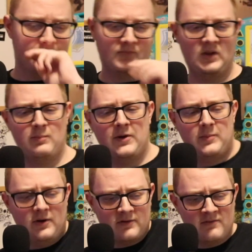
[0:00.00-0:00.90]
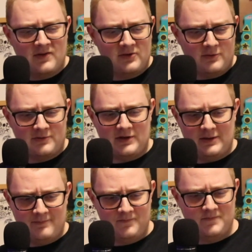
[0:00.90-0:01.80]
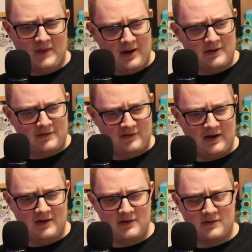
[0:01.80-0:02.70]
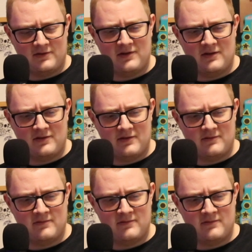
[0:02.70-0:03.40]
But Pearson visuals, I say in the sense of